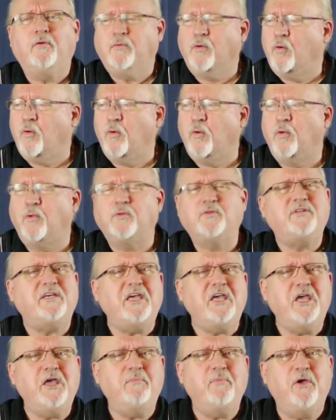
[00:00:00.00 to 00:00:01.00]
whole
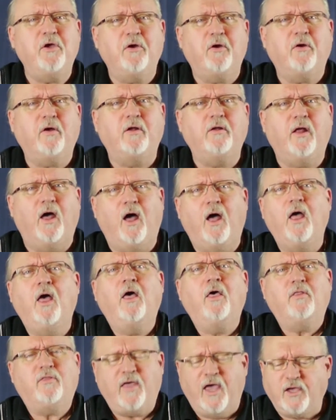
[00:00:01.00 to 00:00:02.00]
team here, and
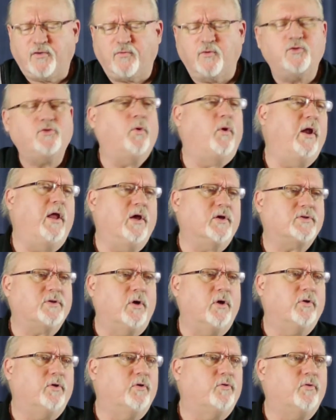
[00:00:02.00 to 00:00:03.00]
thanks for joining us
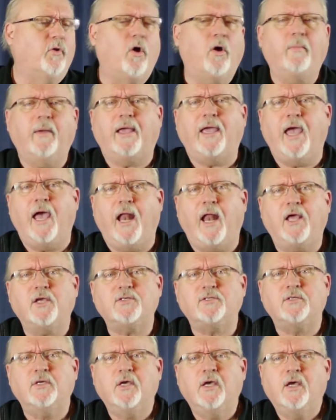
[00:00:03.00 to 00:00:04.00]
on Guitar
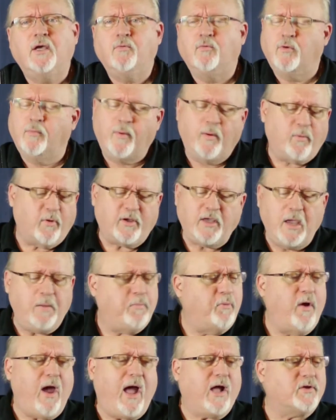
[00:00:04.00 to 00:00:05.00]
Mechanics. Remember, keep
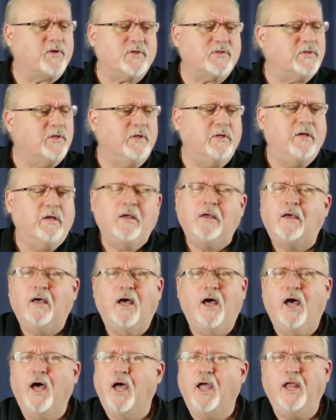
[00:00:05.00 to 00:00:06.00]
practicing.
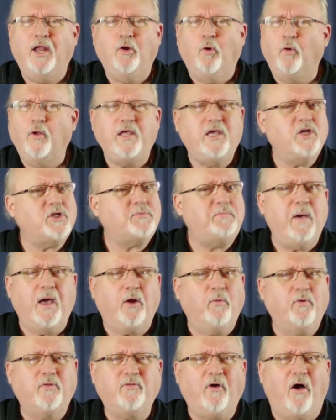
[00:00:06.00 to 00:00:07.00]
It only gets
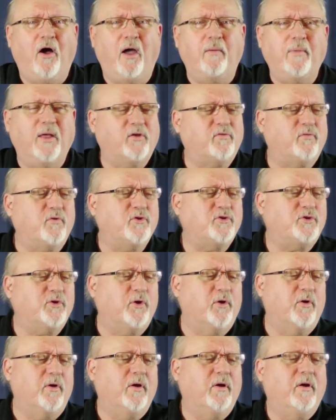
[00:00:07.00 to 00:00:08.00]
better with time, that's for
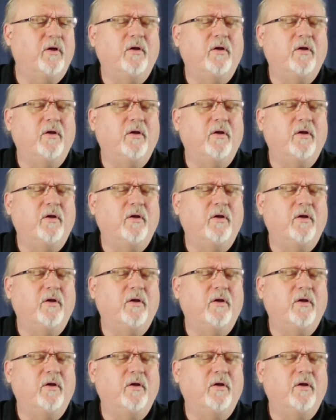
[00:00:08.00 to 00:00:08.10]
sure.